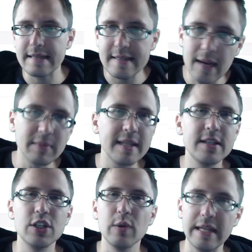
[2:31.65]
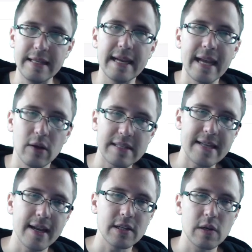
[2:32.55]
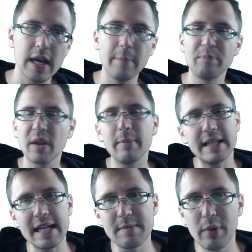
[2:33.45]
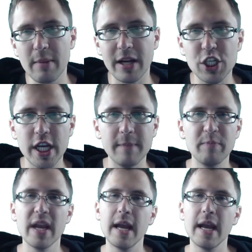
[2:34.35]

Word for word: Something to do in the account settings, okay? But that's pretty much it.